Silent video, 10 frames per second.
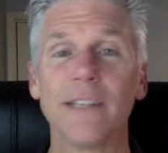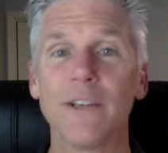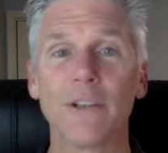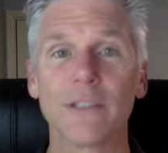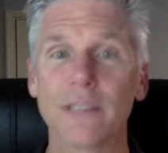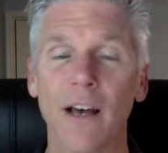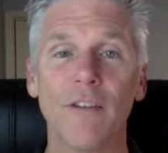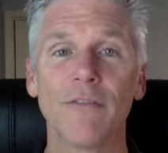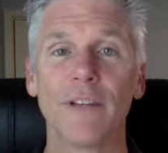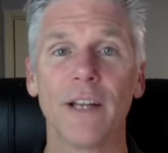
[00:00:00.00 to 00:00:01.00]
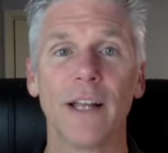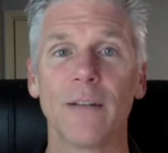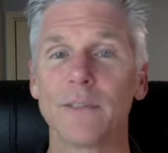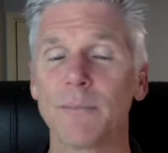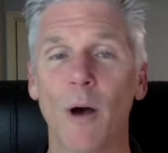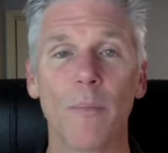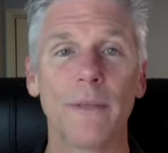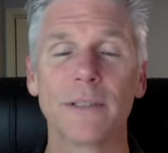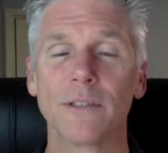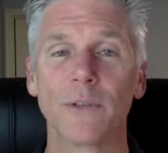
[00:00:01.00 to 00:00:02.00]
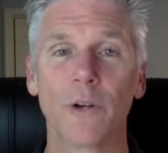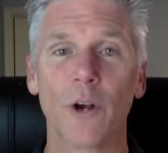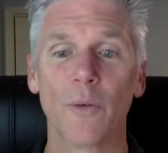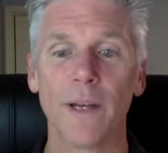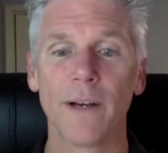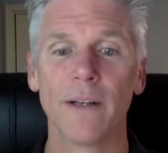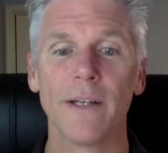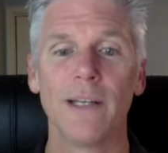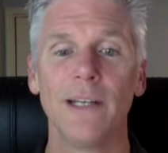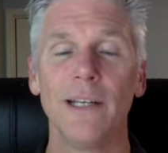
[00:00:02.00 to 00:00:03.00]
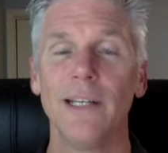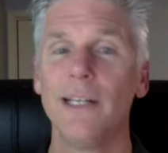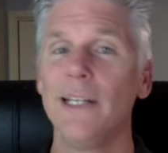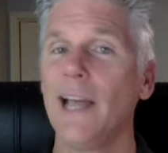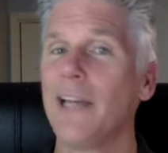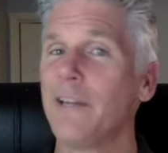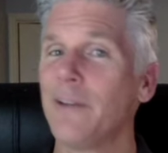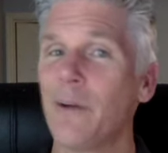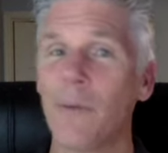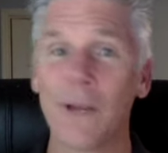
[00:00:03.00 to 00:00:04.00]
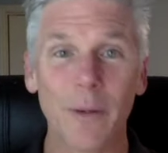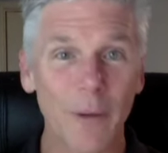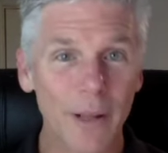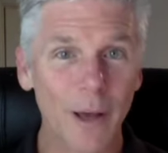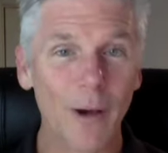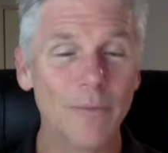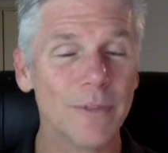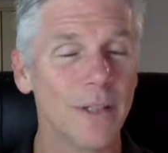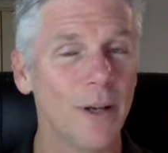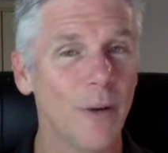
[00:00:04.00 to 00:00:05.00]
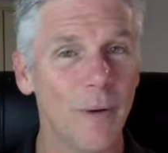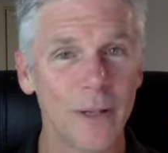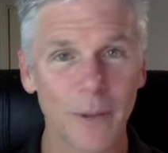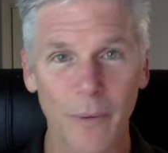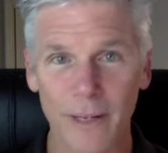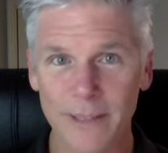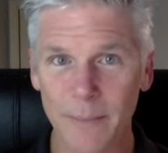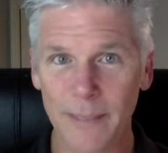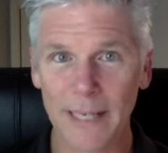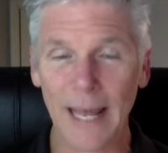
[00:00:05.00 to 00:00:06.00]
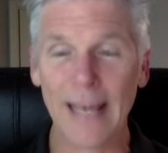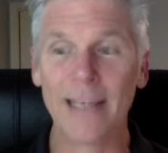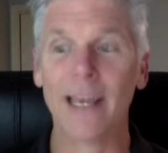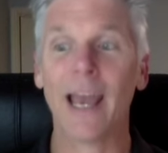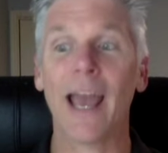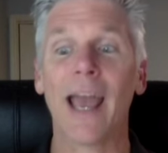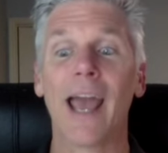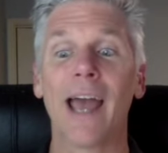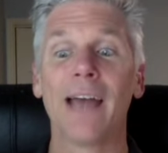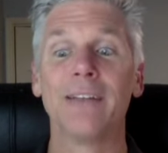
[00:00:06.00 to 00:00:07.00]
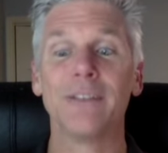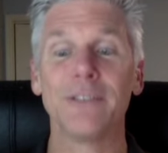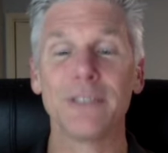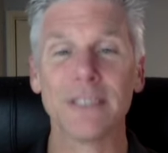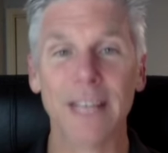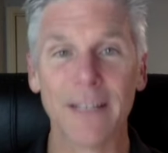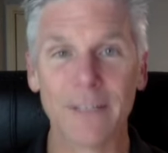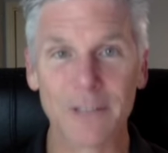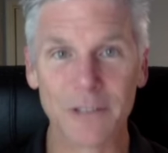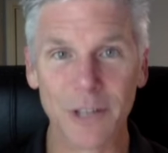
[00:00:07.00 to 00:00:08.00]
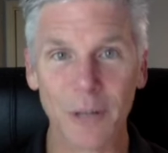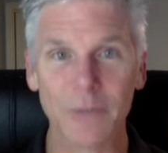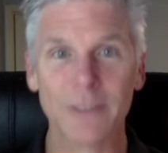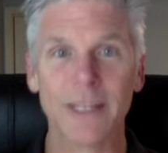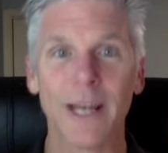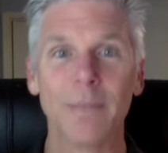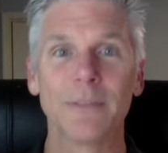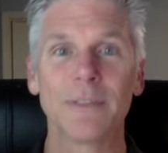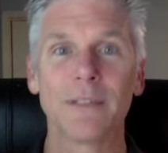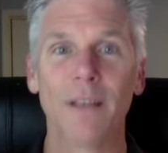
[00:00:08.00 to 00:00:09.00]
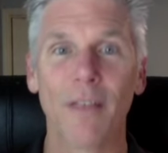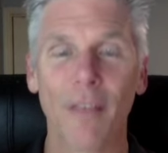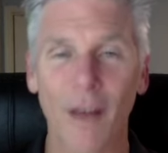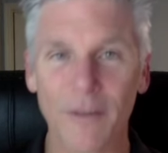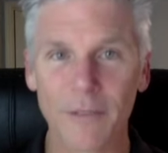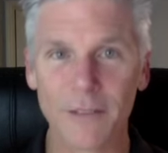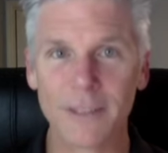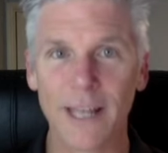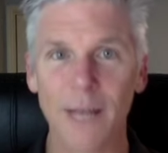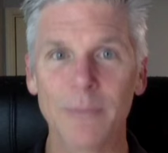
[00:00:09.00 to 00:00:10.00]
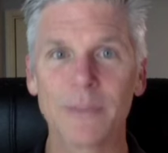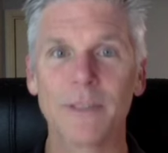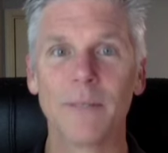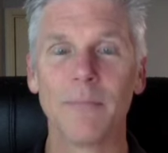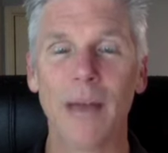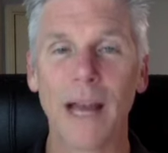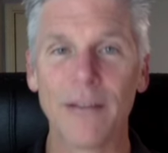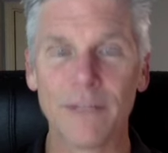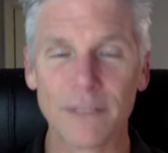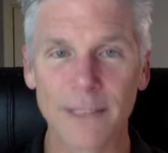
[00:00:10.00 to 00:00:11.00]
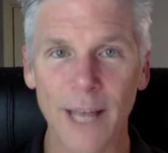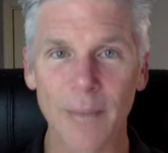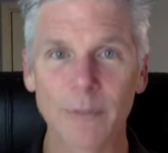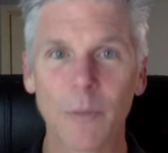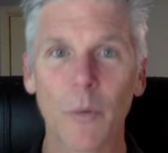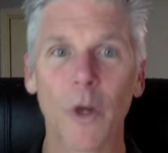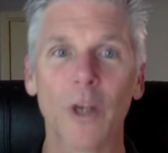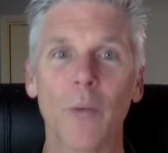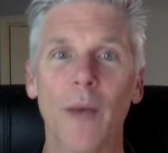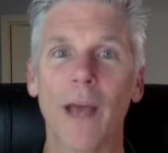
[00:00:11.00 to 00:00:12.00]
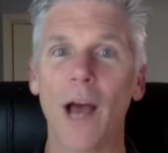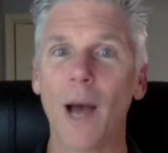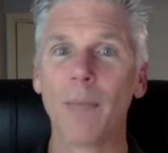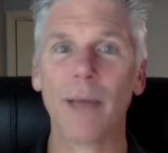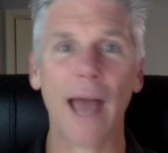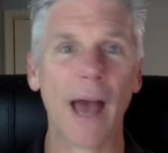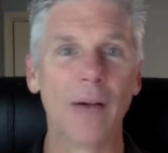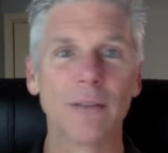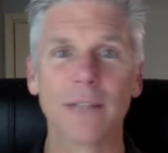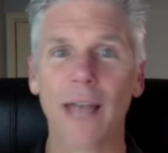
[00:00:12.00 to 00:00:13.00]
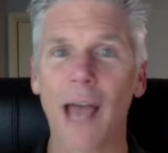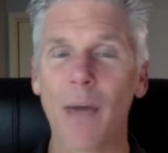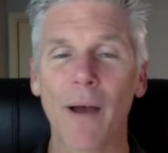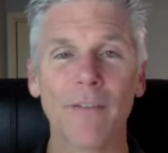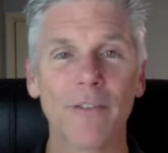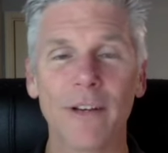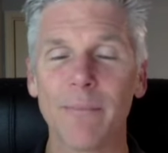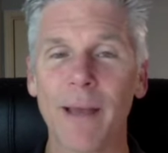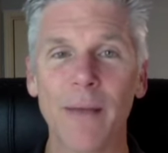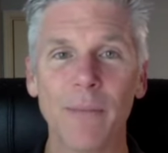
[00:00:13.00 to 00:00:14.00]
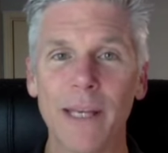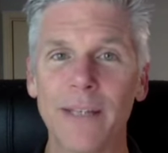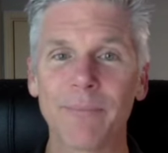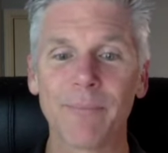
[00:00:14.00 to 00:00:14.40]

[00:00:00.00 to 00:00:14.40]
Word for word: yourself and, and a small business or career. And you know where you want to go, you know what you want it to be like, and you just take the slow steps, thoughtful steps, mindful steps, work your way up, out, however it may be.